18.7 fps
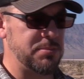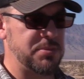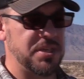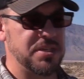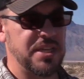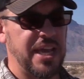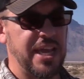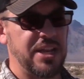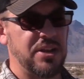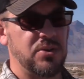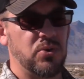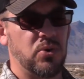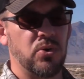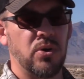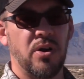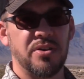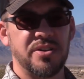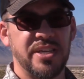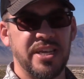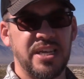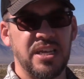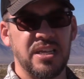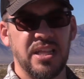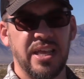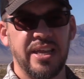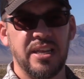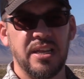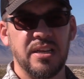up-to-date or
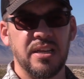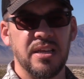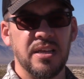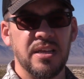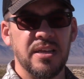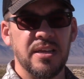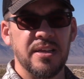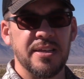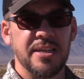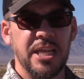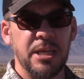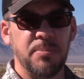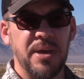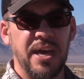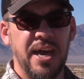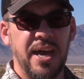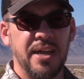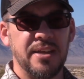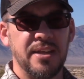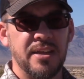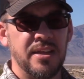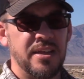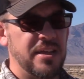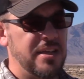articulated knee pad,